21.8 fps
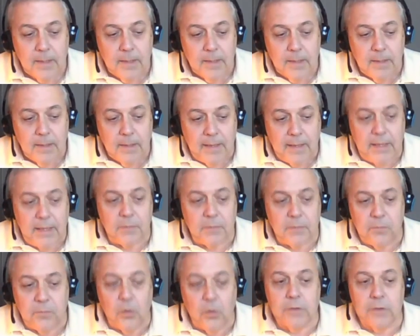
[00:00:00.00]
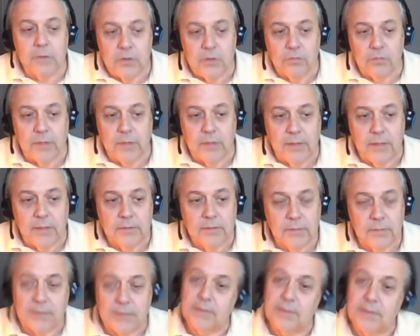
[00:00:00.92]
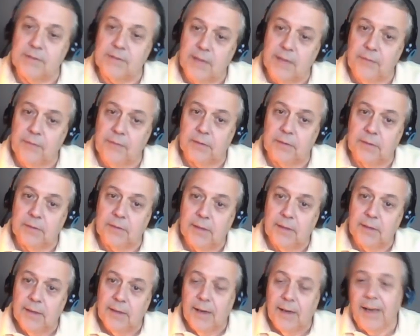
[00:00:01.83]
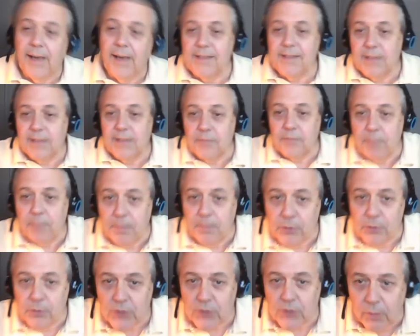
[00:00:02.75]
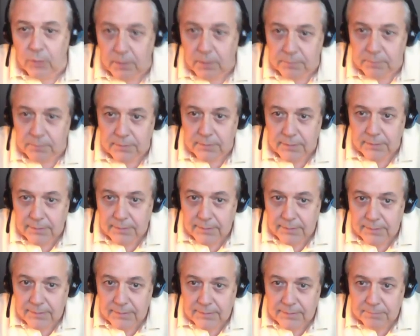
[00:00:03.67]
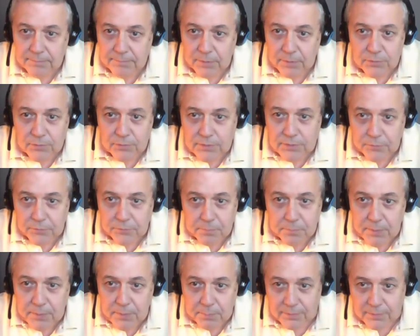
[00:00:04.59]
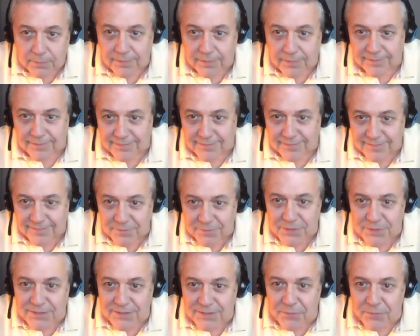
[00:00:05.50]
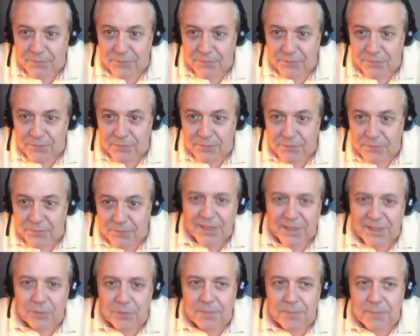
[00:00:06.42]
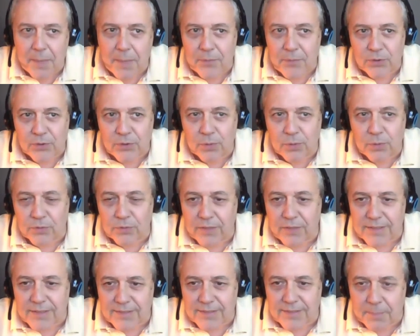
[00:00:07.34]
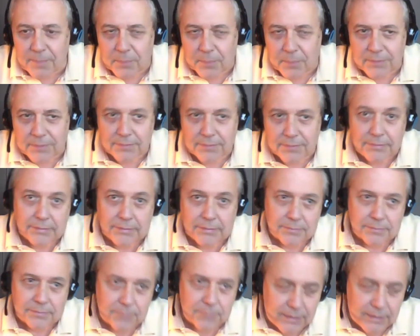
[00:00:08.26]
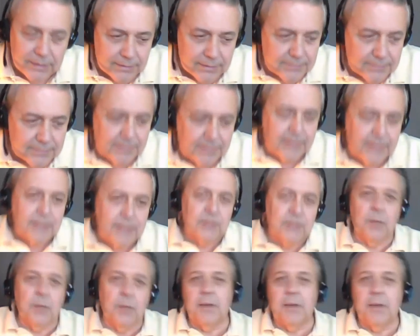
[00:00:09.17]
had 4 and 3, so I said 7. I had 7 people show up, but it was different people. It was different. It was only maybe 2 or 3 of the same people. I said, oh man. So